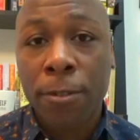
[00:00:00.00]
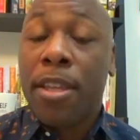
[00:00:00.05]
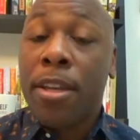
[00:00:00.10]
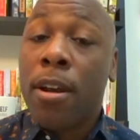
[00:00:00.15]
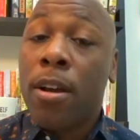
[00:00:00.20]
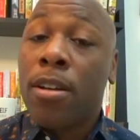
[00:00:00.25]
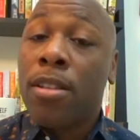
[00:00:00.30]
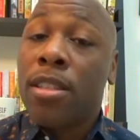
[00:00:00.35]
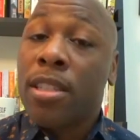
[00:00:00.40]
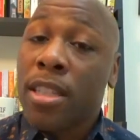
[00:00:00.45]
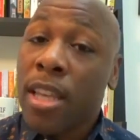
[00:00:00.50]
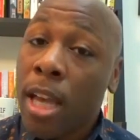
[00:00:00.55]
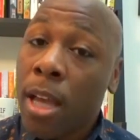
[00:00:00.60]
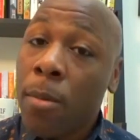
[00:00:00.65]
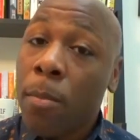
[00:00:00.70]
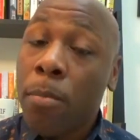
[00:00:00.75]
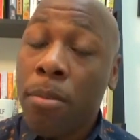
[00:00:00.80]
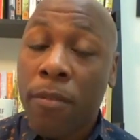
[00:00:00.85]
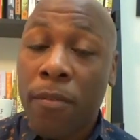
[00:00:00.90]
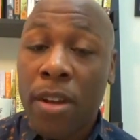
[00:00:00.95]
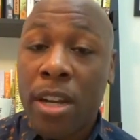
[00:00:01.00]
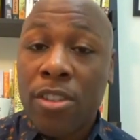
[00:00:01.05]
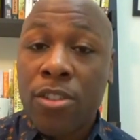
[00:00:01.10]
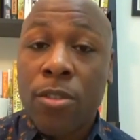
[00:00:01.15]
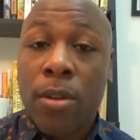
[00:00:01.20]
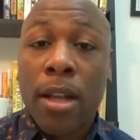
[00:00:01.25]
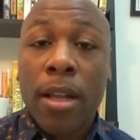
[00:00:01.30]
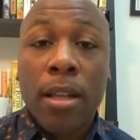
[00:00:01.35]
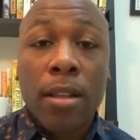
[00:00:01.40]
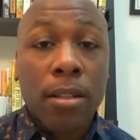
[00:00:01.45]
There are some
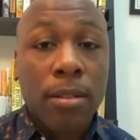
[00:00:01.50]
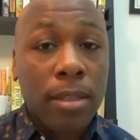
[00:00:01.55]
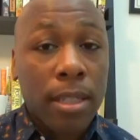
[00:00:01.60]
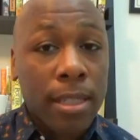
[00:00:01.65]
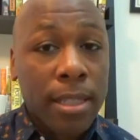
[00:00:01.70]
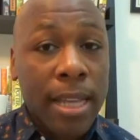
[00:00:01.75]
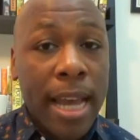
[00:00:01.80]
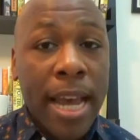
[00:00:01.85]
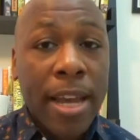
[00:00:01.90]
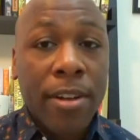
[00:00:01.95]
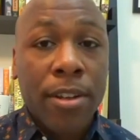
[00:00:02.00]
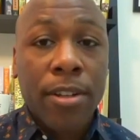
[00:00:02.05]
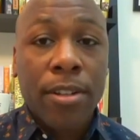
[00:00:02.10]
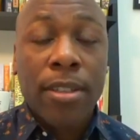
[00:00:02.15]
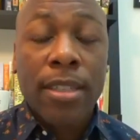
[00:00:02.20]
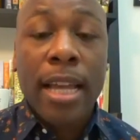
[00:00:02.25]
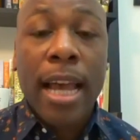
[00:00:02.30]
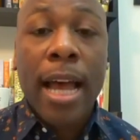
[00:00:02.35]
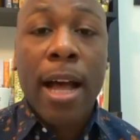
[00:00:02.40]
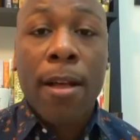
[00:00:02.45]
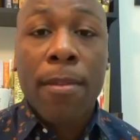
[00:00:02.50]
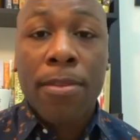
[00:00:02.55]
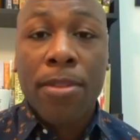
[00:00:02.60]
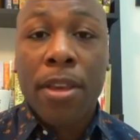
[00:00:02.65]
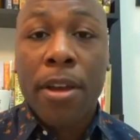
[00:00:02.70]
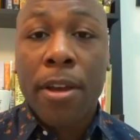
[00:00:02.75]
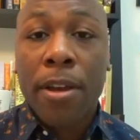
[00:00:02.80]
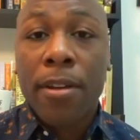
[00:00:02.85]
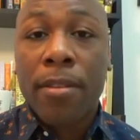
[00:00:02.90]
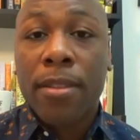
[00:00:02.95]
professional designers out
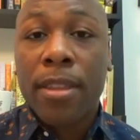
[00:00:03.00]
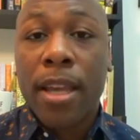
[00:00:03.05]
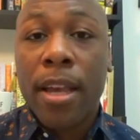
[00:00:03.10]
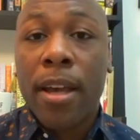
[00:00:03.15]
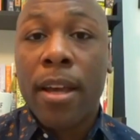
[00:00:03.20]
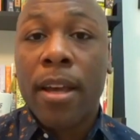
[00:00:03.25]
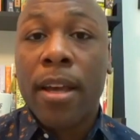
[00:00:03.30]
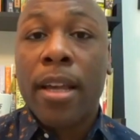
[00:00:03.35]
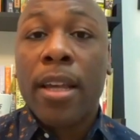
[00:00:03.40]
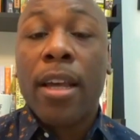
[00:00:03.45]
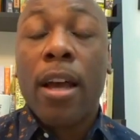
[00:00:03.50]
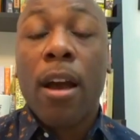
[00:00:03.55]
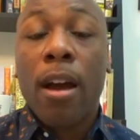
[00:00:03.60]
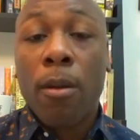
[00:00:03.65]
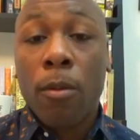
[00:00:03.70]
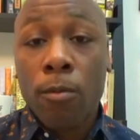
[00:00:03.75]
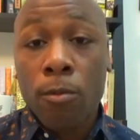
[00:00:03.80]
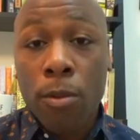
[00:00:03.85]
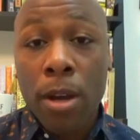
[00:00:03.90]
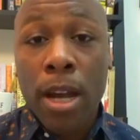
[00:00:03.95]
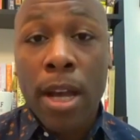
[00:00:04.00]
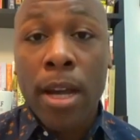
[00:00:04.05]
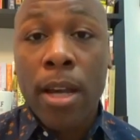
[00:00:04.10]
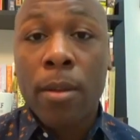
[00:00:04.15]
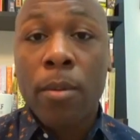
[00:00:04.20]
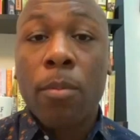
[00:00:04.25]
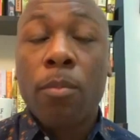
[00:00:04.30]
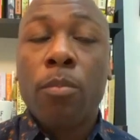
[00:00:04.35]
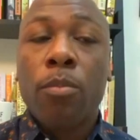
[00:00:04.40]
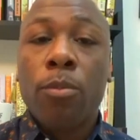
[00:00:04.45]
there that
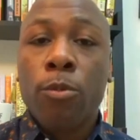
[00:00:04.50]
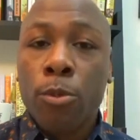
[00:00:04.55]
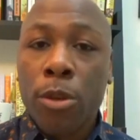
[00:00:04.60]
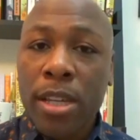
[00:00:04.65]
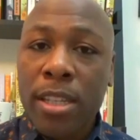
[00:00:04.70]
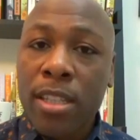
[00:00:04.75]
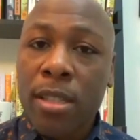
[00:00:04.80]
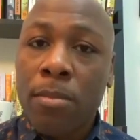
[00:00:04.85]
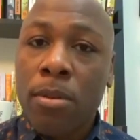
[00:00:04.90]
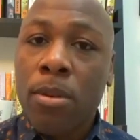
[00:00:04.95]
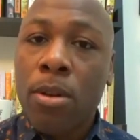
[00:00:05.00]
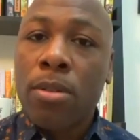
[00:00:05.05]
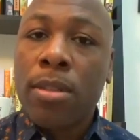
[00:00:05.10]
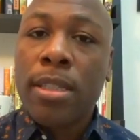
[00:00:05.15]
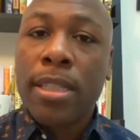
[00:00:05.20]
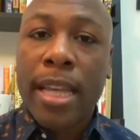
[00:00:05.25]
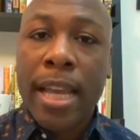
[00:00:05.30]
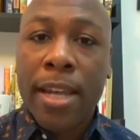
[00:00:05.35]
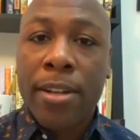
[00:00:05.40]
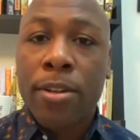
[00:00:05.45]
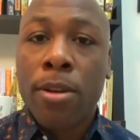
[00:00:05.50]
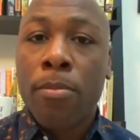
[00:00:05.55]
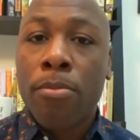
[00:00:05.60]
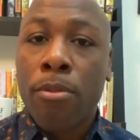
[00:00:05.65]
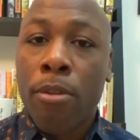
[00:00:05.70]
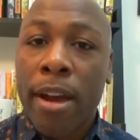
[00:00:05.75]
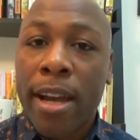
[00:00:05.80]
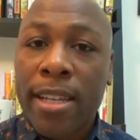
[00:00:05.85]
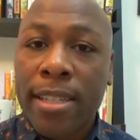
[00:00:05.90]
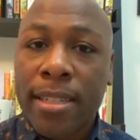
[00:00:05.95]
run reasonable standard
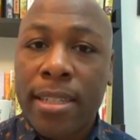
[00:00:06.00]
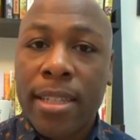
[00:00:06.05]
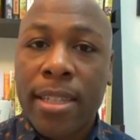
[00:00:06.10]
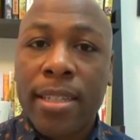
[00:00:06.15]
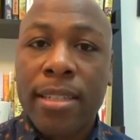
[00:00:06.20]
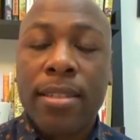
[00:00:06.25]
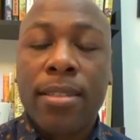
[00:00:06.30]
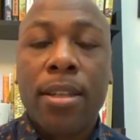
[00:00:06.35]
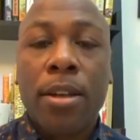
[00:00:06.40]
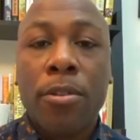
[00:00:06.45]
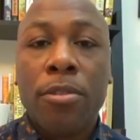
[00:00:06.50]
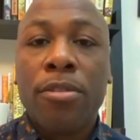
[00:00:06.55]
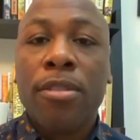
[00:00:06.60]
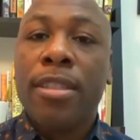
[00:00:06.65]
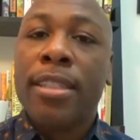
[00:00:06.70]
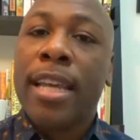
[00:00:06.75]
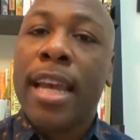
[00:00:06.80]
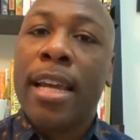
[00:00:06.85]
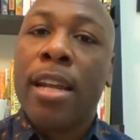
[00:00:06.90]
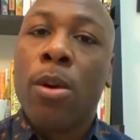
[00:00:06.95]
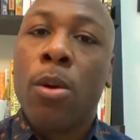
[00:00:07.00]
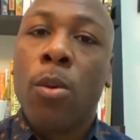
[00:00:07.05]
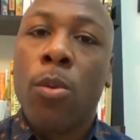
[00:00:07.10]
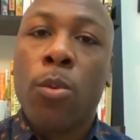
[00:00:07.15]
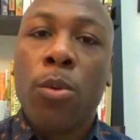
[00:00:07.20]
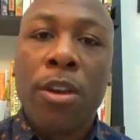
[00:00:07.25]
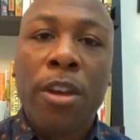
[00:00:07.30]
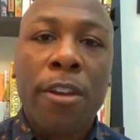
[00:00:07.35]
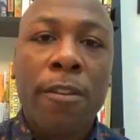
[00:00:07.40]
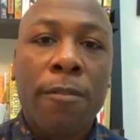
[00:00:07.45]
prices, so you just gotta
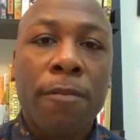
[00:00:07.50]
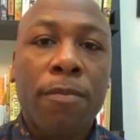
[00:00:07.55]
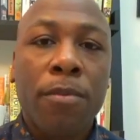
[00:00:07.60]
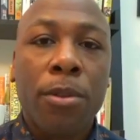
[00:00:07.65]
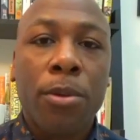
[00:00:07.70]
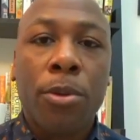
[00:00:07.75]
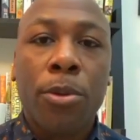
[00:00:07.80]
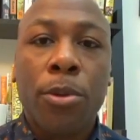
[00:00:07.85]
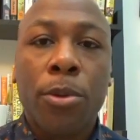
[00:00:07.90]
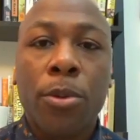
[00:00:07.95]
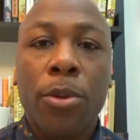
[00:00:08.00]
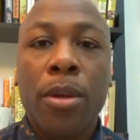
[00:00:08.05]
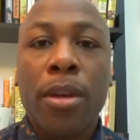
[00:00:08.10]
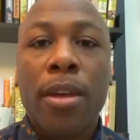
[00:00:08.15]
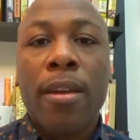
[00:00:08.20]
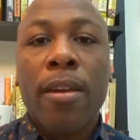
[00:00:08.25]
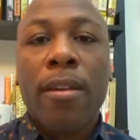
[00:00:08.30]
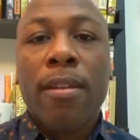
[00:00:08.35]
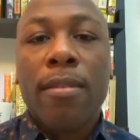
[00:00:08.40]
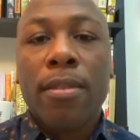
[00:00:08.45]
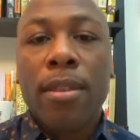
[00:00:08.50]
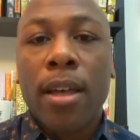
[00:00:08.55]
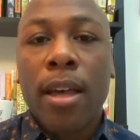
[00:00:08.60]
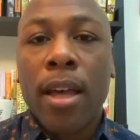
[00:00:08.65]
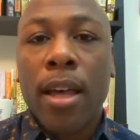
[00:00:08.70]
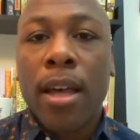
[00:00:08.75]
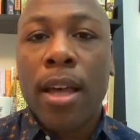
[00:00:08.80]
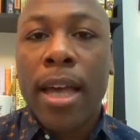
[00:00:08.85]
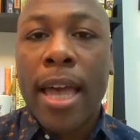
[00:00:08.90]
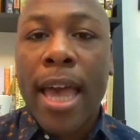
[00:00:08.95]
weave through
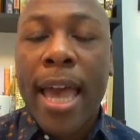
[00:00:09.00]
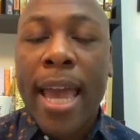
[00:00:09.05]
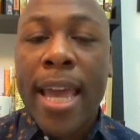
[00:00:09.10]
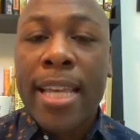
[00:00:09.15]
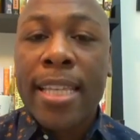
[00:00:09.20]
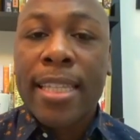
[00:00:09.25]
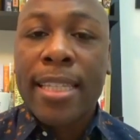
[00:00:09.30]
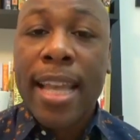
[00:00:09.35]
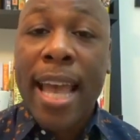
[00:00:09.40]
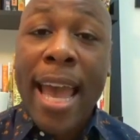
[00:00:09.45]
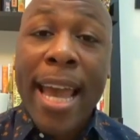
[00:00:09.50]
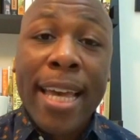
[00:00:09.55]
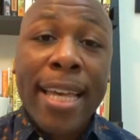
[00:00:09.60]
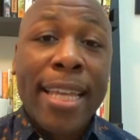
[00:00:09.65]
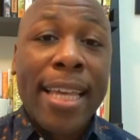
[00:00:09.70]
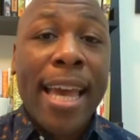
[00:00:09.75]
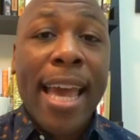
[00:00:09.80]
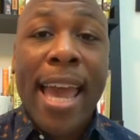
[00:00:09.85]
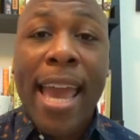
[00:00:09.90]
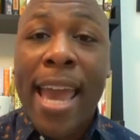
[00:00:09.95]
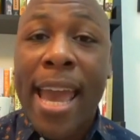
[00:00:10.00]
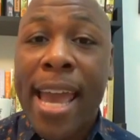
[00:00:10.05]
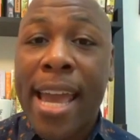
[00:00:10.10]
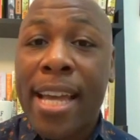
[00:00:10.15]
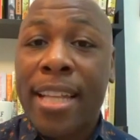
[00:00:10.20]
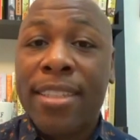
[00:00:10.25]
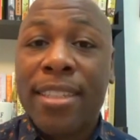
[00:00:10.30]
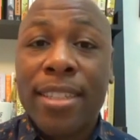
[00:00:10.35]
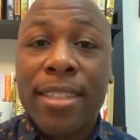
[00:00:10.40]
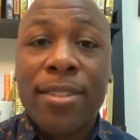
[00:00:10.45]
the haystack
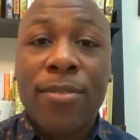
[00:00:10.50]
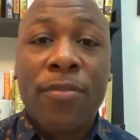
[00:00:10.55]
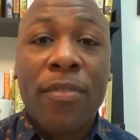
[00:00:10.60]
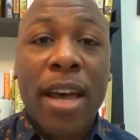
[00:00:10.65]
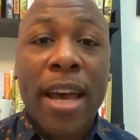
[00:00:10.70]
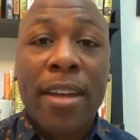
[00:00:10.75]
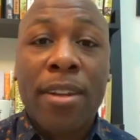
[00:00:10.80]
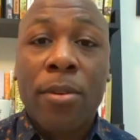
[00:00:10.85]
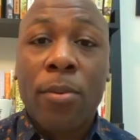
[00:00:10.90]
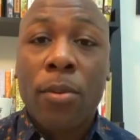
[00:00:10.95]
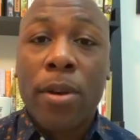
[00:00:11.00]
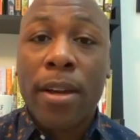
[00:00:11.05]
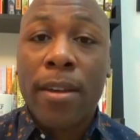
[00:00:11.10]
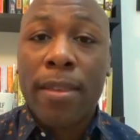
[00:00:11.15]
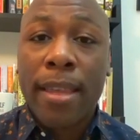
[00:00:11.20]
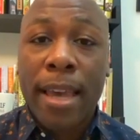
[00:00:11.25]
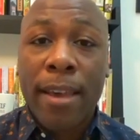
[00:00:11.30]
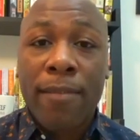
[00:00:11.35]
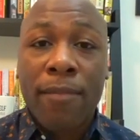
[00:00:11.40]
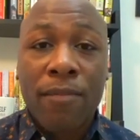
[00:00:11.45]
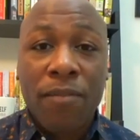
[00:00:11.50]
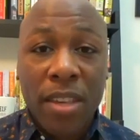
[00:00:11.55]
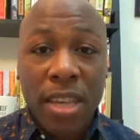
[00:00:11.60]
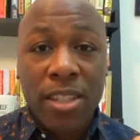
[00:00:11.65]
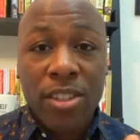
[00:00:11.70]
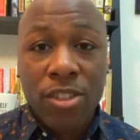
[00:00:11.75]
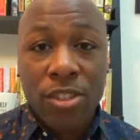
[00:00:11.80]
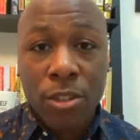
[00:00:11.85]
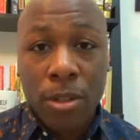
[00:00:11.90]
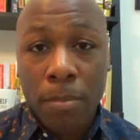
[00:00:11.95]
and just find the one that
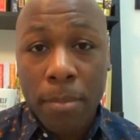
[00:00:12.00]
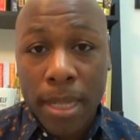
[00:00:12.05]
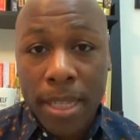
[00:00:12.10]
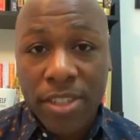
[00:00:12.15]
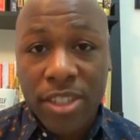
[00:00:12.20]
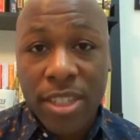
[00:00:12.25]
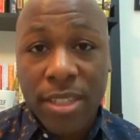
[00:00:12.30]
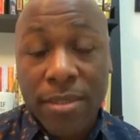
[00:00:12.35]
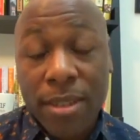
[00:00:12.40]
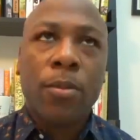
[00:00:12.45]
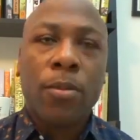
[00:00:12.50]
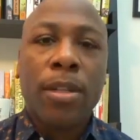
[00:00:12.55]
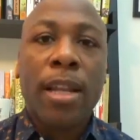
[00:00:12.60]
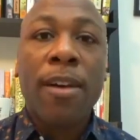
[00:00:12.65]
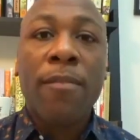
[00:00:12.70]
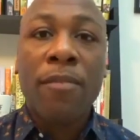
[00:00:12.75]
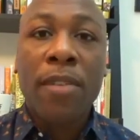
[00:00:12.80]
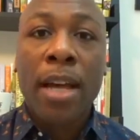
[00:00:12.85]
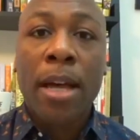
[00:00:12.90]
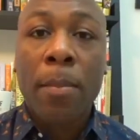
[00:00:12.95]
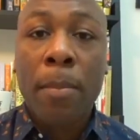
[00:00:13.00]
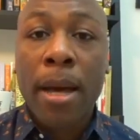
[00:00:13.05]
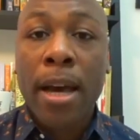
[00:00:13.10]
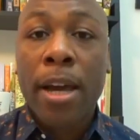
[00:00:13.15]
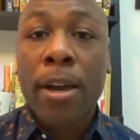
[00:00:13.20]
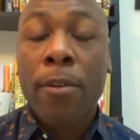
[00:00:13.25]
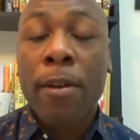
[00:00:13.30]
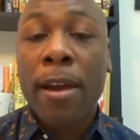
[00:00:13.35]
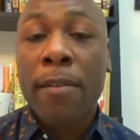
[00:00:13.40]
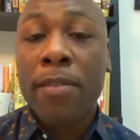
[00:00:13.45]
fits your budget. When I found
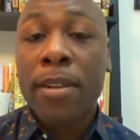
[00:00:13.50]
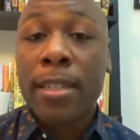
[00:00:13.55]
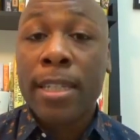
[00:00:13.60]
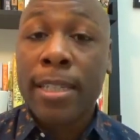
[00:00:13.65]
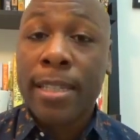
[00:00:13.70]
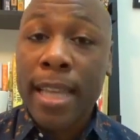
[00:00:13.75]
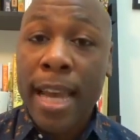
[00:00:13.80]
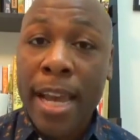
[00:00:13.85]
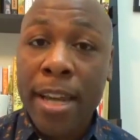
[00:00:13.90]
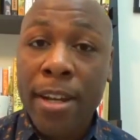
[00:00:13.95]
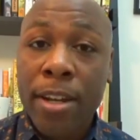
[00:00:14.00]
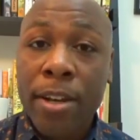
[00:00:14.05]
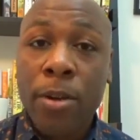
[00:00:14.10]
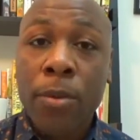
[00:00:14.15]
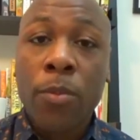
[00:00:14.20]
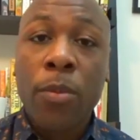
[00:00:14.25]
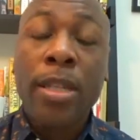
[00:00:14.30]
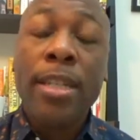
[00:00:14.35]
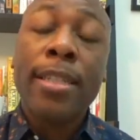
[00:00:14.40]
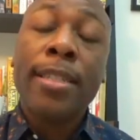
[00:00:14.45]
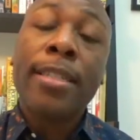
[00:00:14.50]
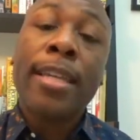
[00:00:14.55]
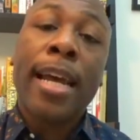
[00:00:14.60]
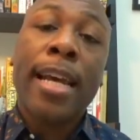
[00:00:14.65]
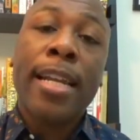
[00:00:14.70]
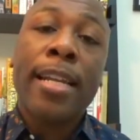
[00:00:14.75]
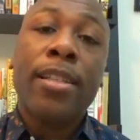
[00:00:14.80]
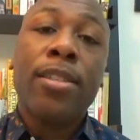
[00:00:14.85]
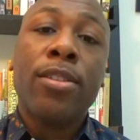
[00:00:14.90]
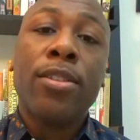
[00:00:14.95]
my graphic designer, we
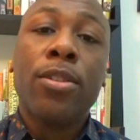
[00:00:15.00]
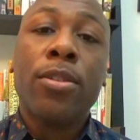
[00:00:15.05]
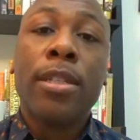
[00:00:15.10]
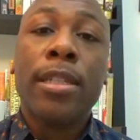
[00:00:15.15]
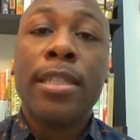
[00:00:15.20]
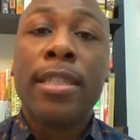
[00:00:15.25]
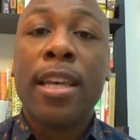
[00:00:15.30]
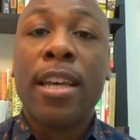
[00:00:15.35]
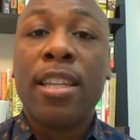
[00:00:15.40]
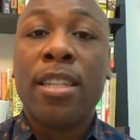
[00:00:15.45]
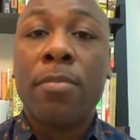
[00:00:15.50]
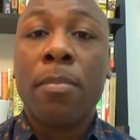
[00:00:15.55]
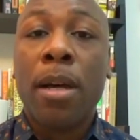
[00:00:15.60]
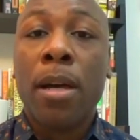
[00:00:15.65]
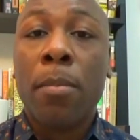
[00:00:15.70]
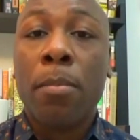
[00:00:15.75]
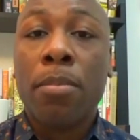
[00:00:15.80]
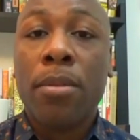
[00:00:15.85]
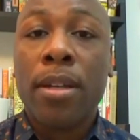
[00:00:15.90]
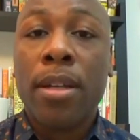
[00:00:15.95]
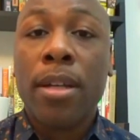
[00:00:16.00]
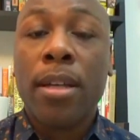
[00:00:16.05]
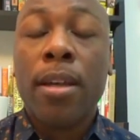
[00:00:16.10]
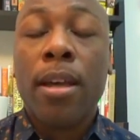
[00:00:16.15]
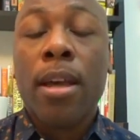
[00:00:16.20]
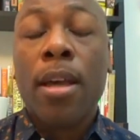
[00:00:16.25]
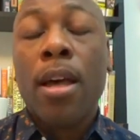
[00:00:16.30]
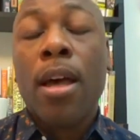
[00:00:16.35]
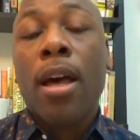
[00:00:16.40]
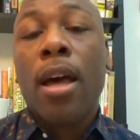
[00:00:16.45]
decided to discuss my book
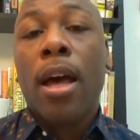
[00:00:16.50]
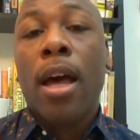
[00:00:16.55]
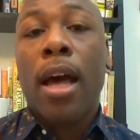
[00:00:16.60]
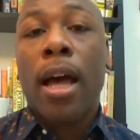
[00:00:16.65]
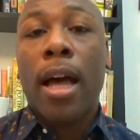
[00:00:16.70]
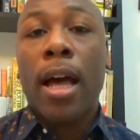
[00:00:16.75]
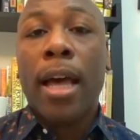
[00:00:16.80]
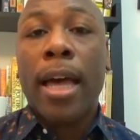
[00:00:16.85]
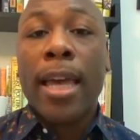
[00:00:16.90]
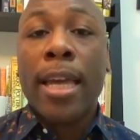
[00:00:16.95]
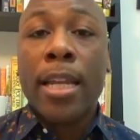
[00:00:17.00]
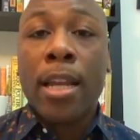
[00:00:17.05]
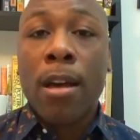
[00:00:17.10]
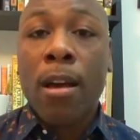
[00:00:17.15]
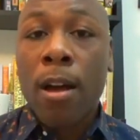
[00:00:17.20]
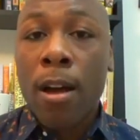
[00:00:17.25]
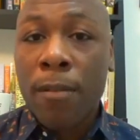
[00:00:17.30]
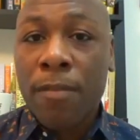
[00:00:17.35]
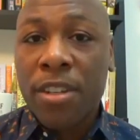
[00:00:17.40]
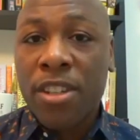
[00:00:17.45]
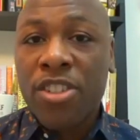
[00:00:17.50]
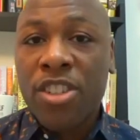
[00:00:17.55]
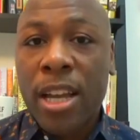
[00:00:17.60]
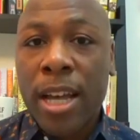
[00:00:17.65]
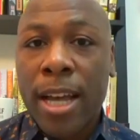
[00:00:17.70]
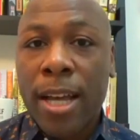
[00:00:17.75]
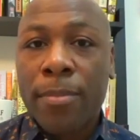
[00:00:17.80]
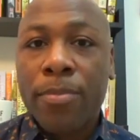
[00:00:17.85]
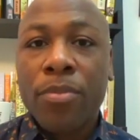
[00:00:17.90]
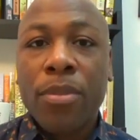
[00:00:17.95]
in a coffee
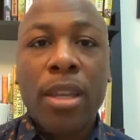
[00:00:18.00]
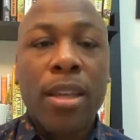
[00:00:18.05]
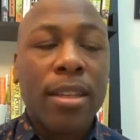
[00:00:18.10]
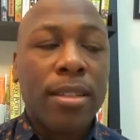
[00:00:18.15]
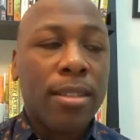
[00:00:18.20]
shop.